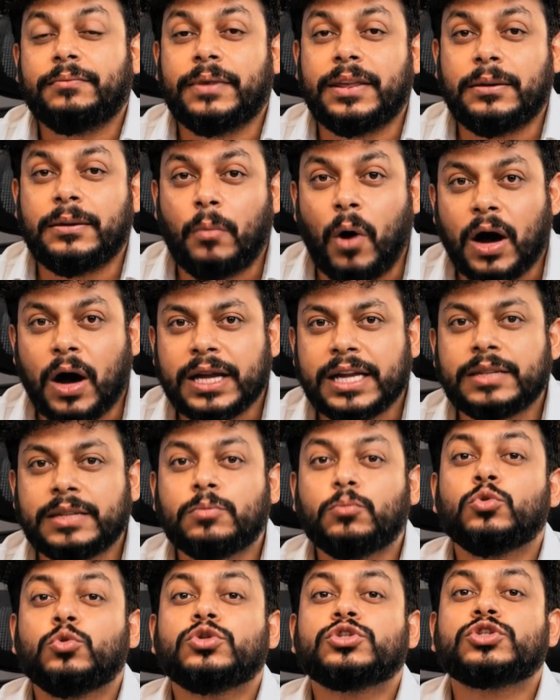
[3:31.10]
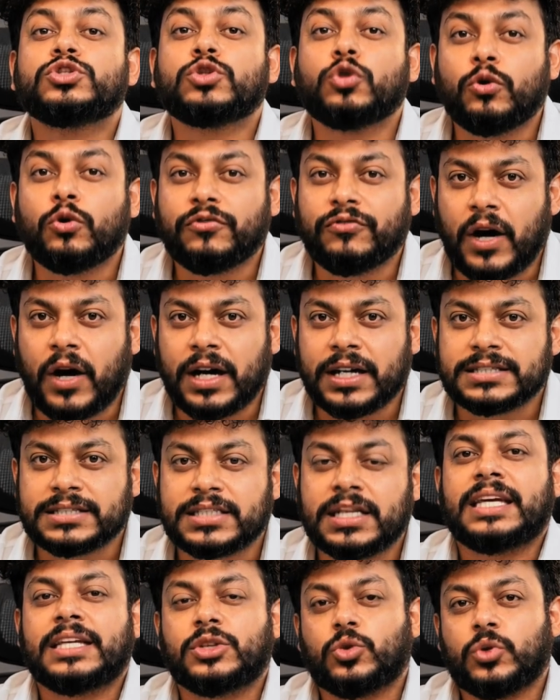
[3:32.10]
but the market moves so
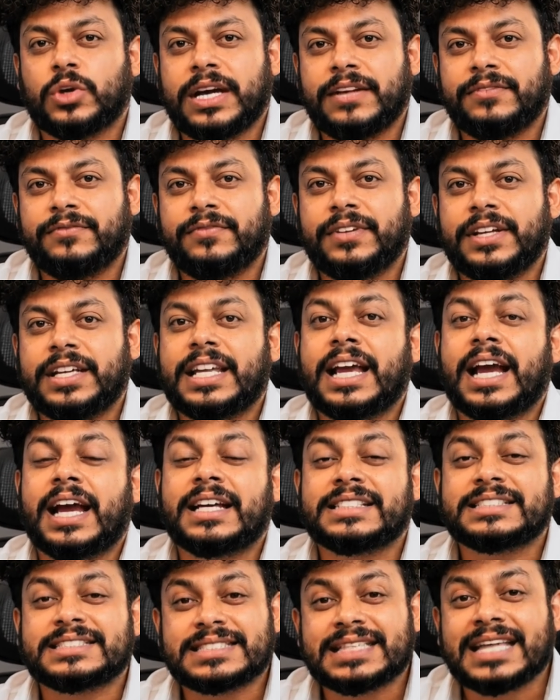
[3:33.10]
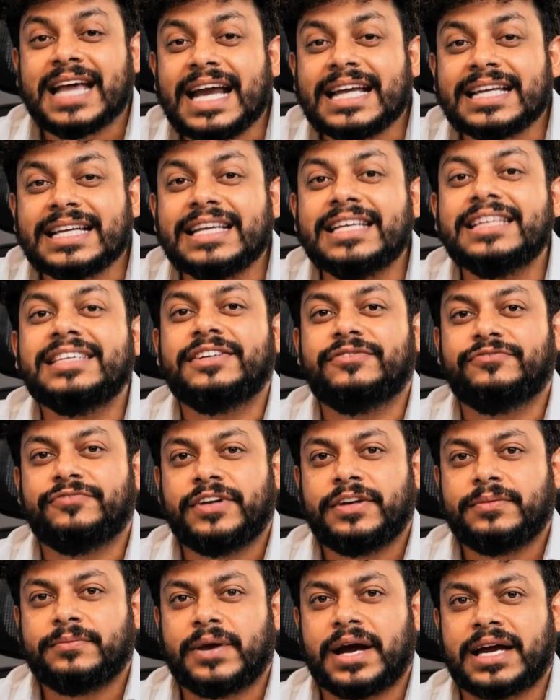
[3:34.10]
fast that you get filled at a slightly
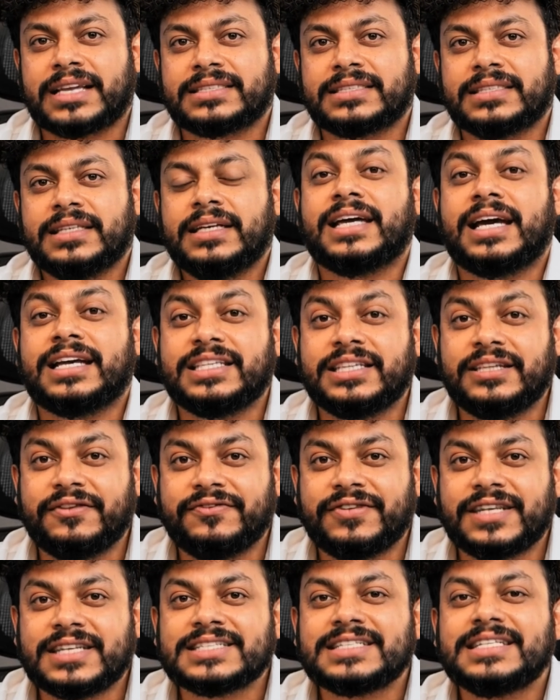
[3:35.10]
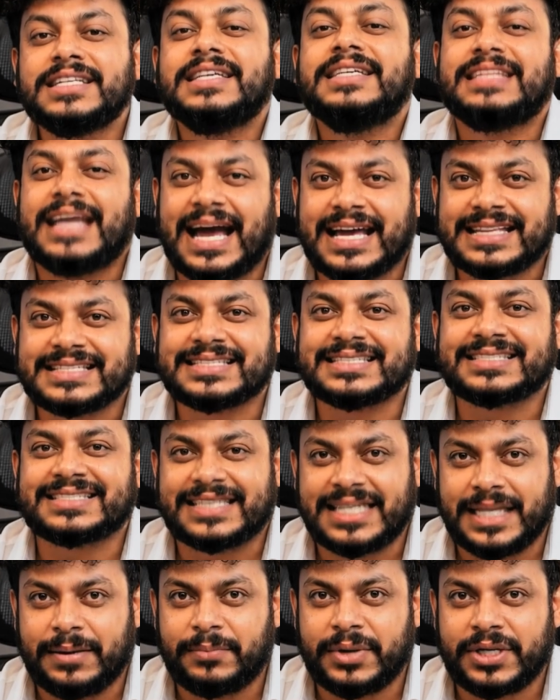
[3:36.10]
different price. That difference, that's
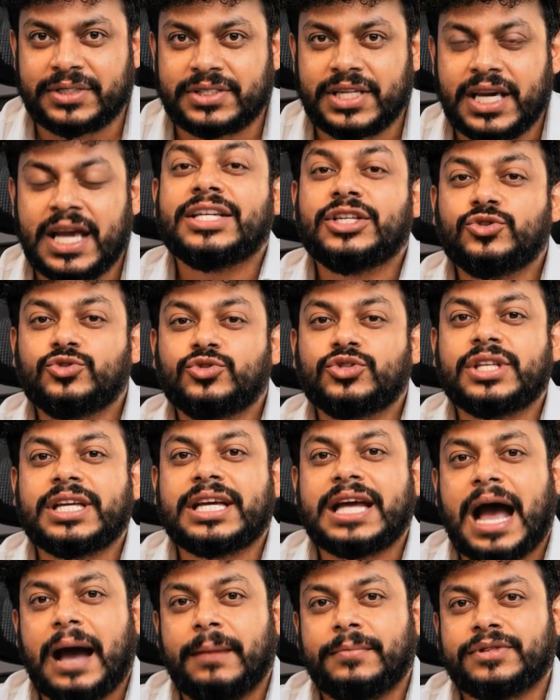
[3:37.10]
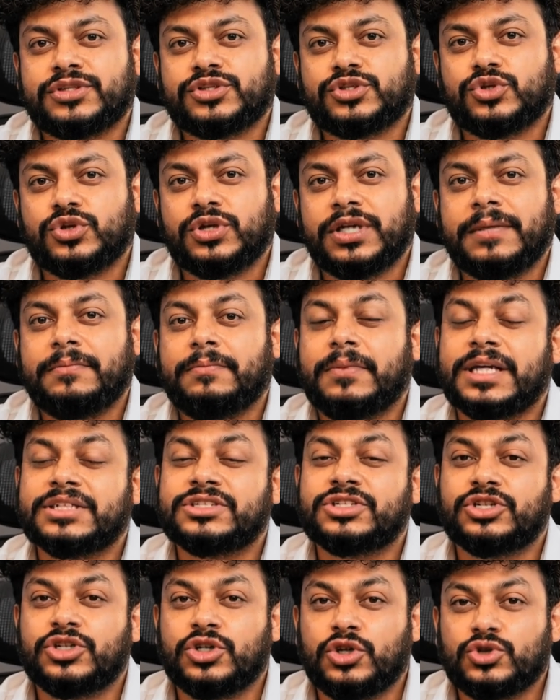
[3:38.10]
slippage. It usually happens during
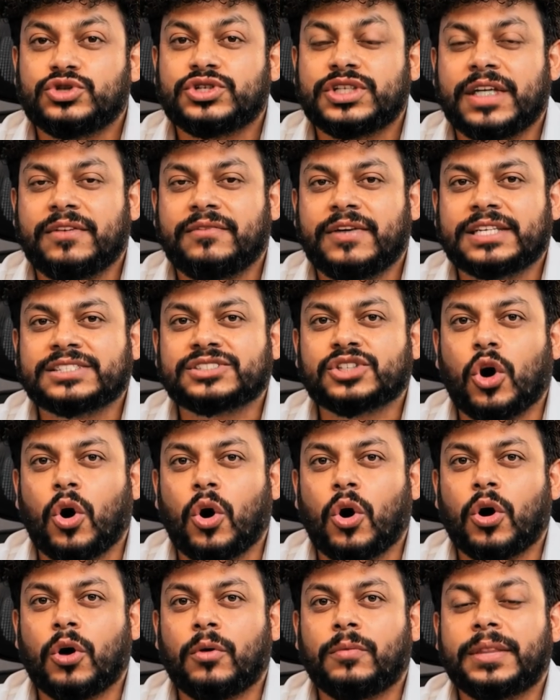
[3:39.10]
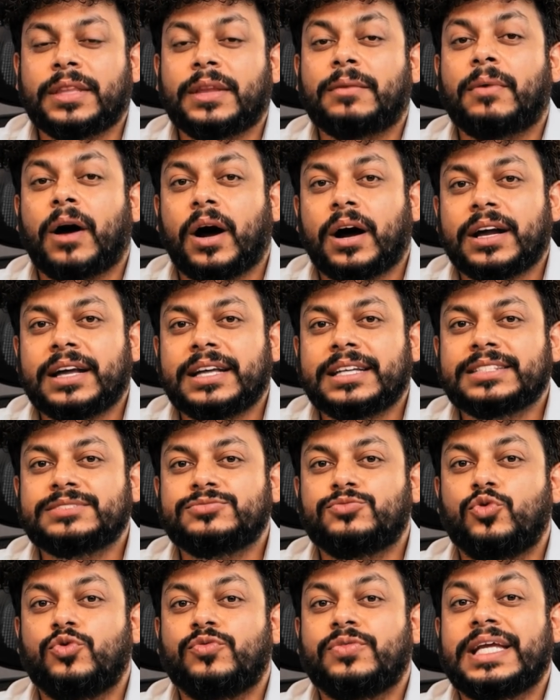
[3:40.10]
major news events or when the market is
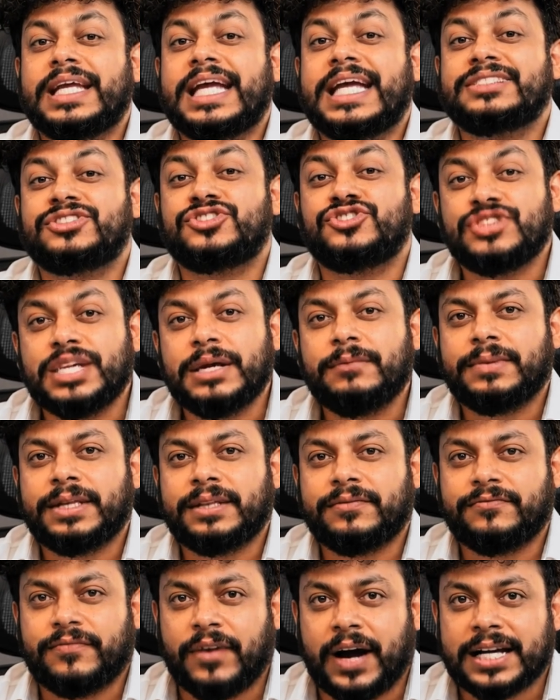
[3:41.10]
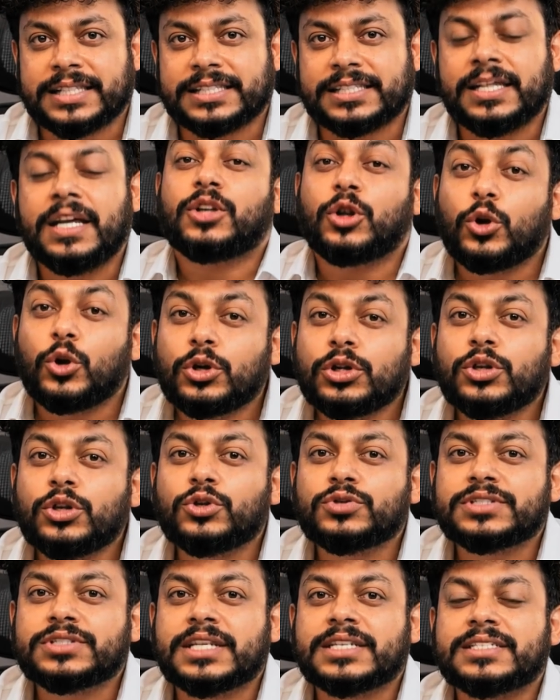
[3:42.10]
moving extremely fast. The good
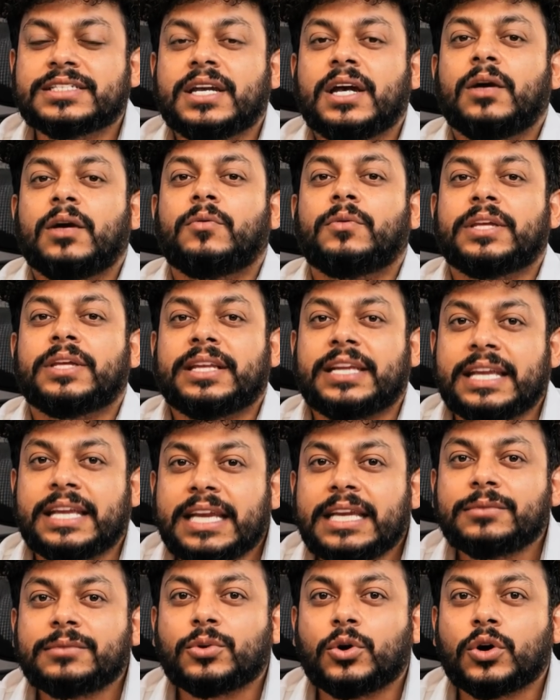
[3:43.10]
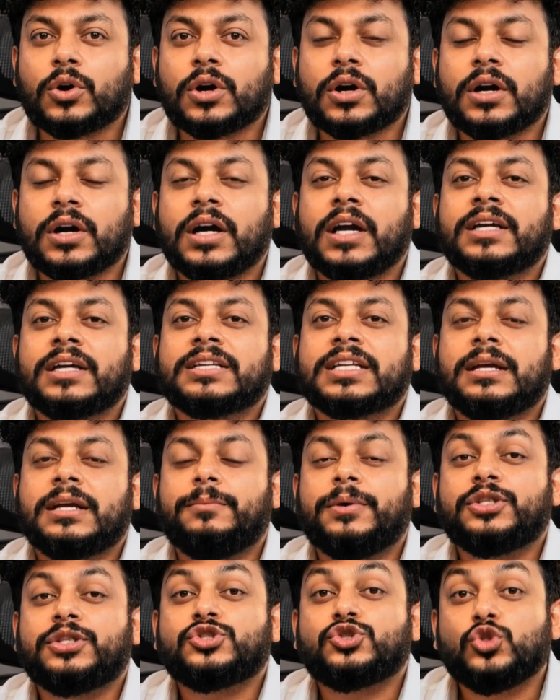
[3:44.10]
news is, with a clean broker,
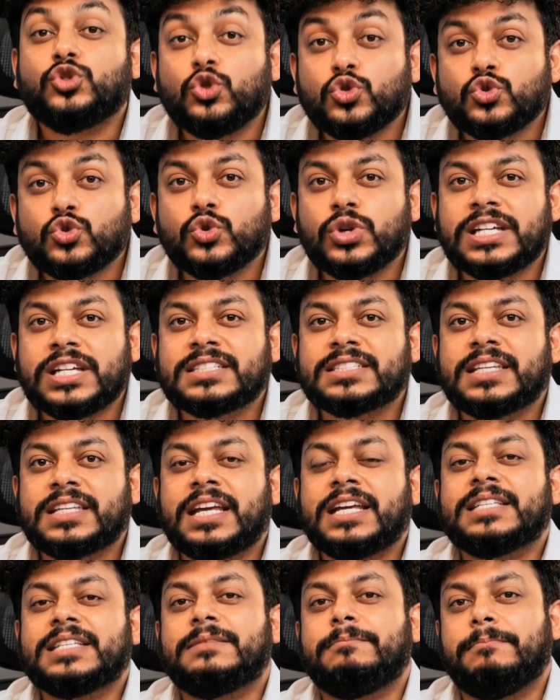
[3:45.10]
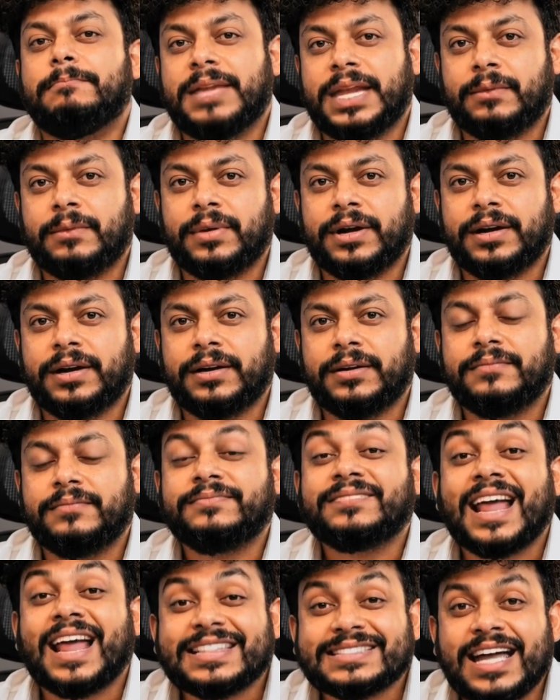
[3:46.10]
slippage usually stays minimal.
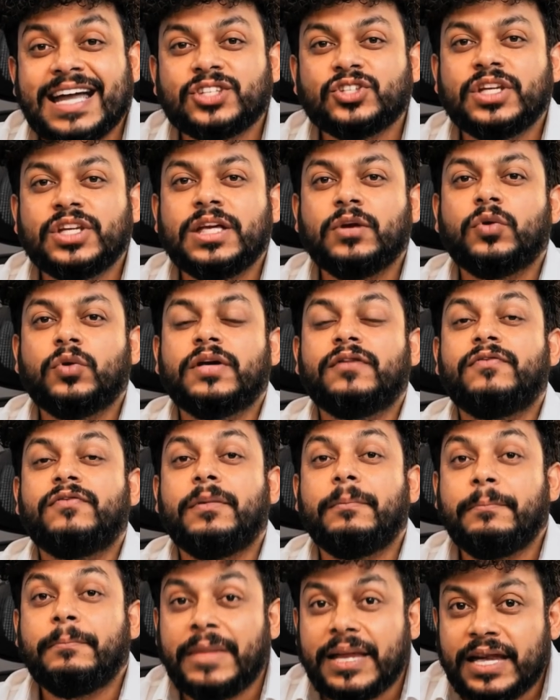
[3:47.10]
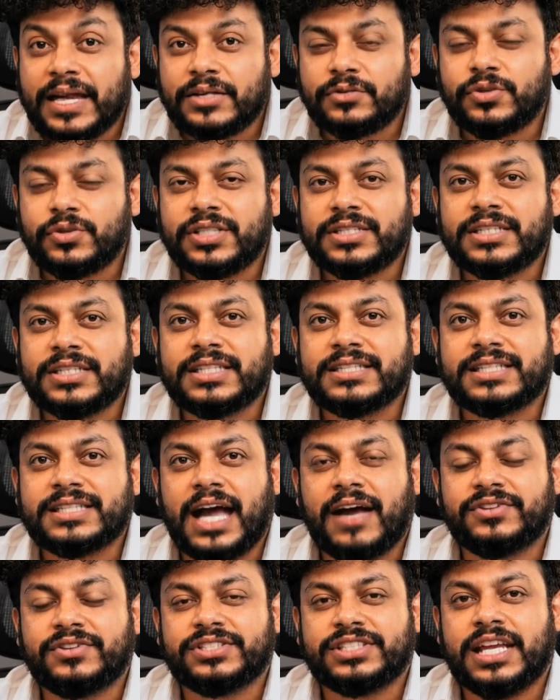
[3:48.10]
That's actually one of the biggest reasons
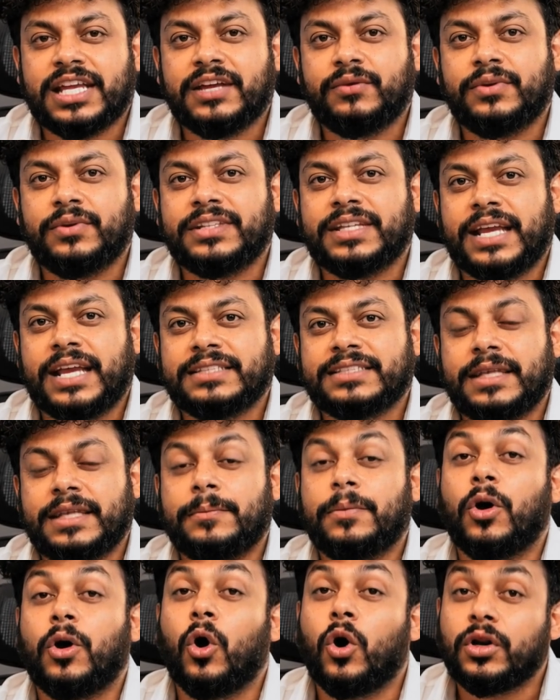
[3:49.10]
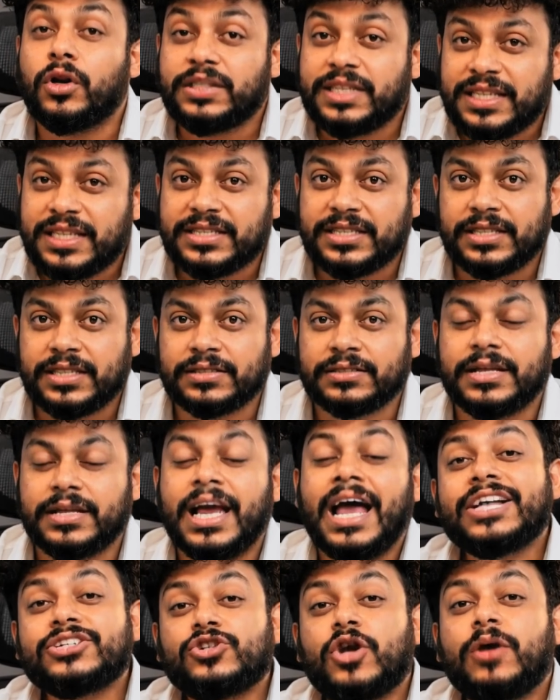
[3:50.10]
I've stayed with XM all these years.
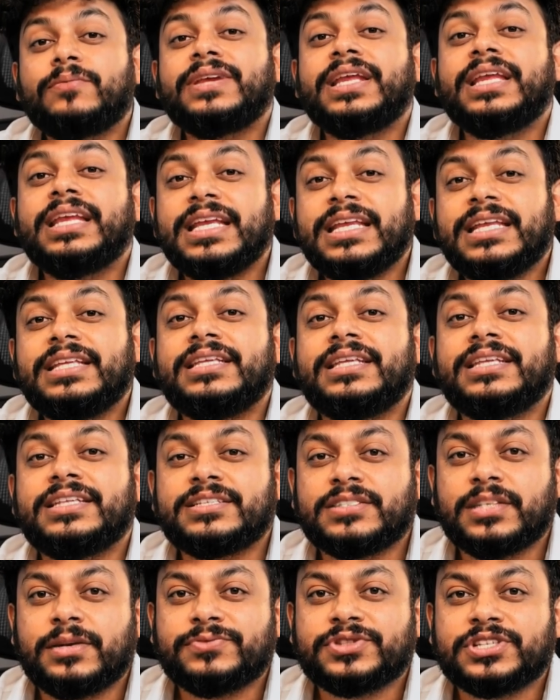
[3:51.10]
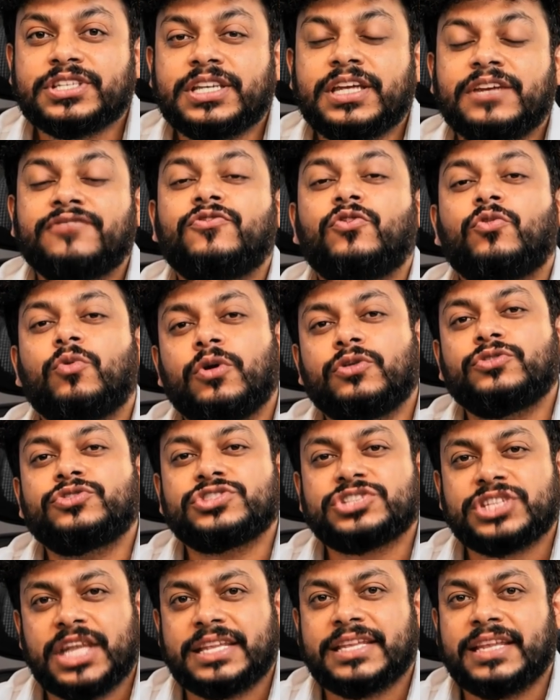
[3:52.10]
I'll drop the link in the description if you want
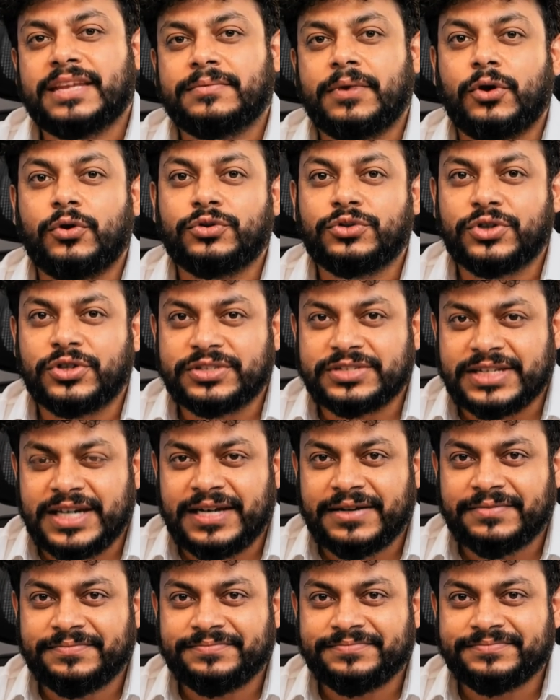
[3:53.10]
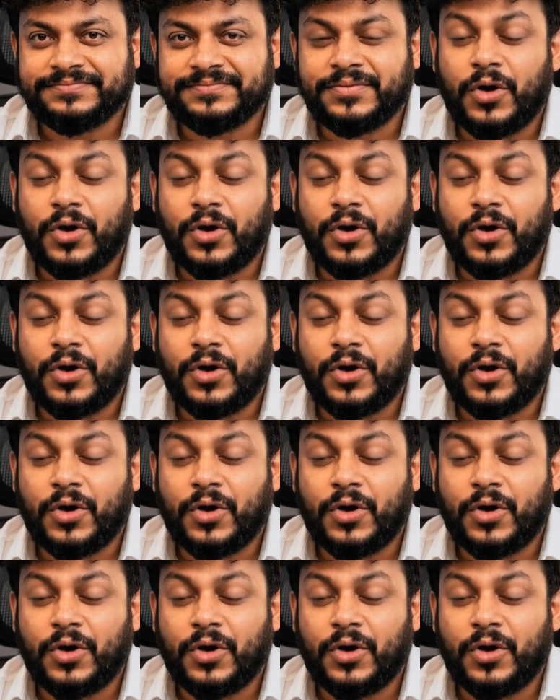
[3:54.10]
to check them out yourself.